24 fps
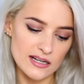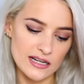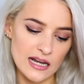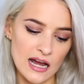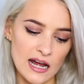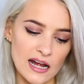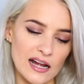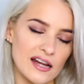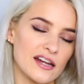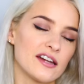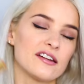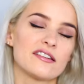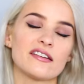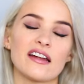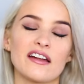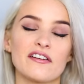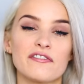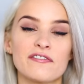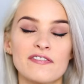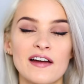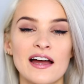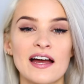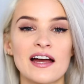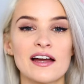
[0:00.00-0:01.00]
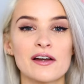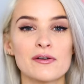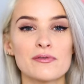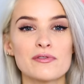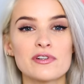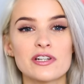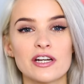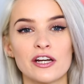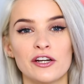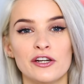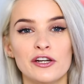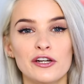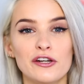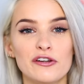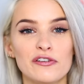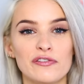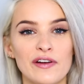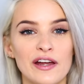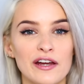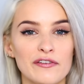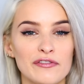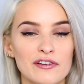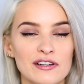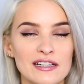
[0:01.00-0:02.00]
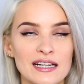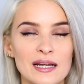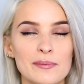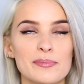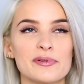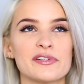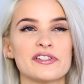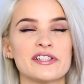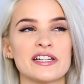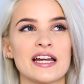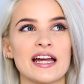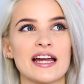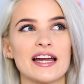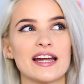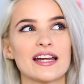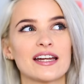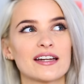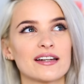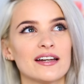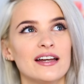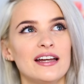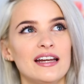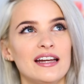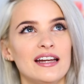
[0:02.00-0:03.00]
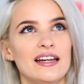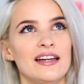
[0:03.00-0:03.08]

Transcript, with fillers: Guys, I found a new favourite lipstick.